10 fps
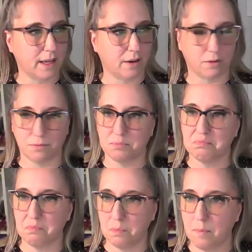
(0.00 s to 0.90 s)
it'll
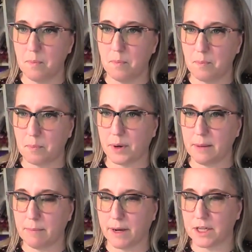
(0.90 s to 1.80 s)

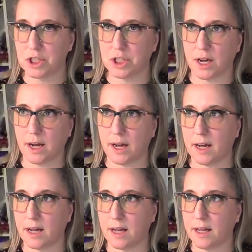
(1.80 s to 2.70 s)
pretty much
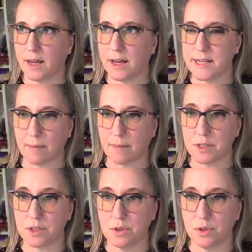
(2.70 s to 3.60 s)

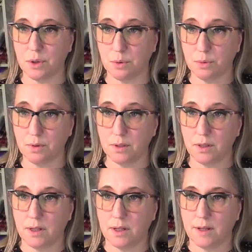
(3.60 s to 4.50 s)
adapt to you.
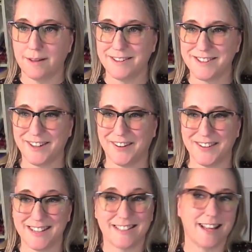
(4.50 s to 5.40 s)

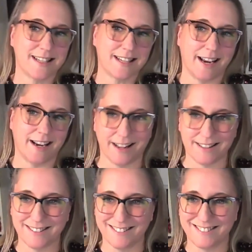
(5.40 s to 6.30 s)
So it's kind of
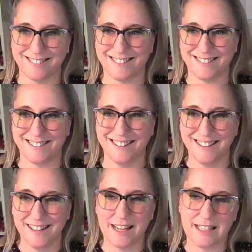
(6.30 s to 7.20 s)
nice. It's